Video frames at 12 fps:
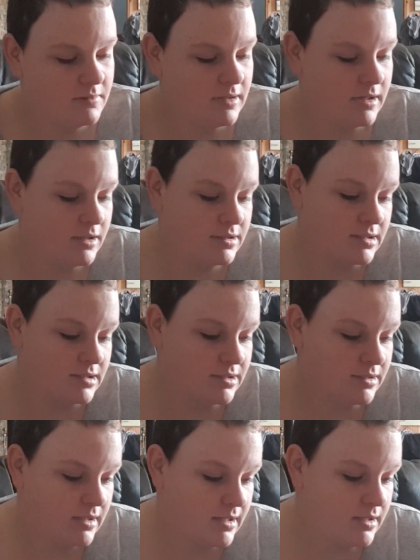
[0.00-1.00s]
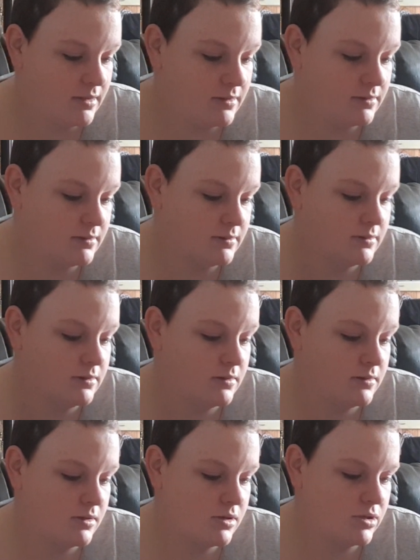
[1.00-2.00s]
And I use a light
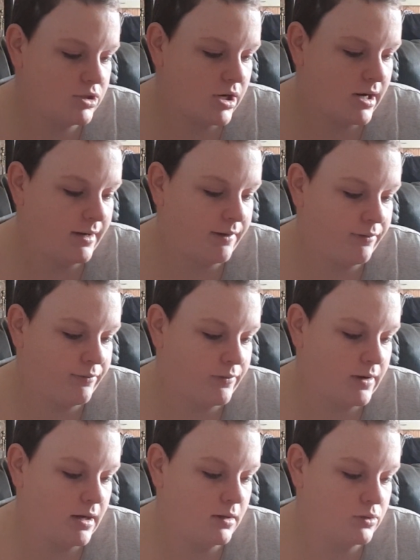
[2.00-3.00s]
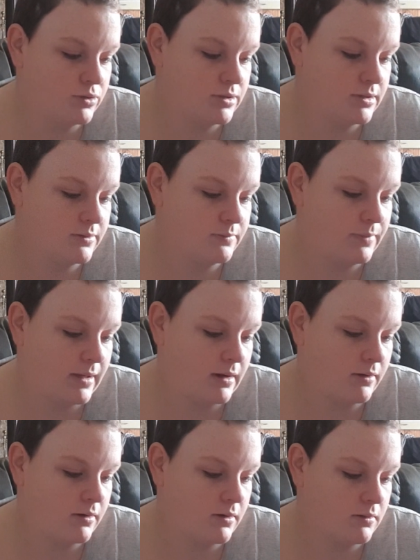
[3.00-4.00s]
shine free lucent
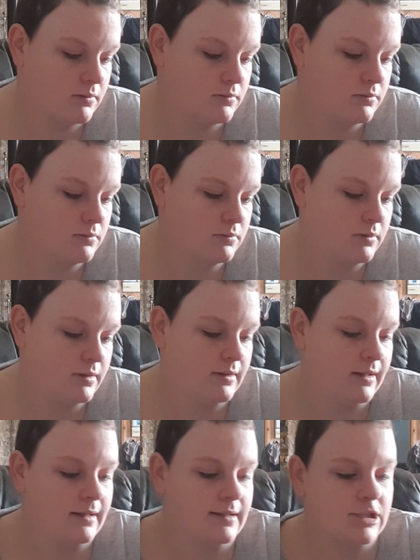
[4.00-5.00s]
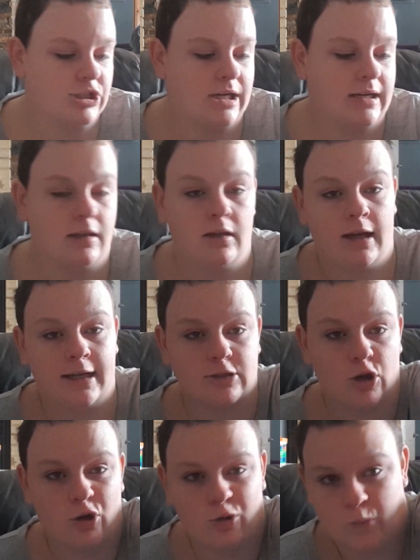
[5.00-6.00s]
powder in the shade Light
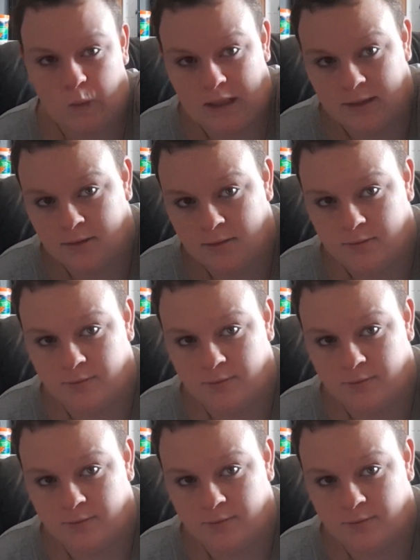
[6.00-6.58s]
01.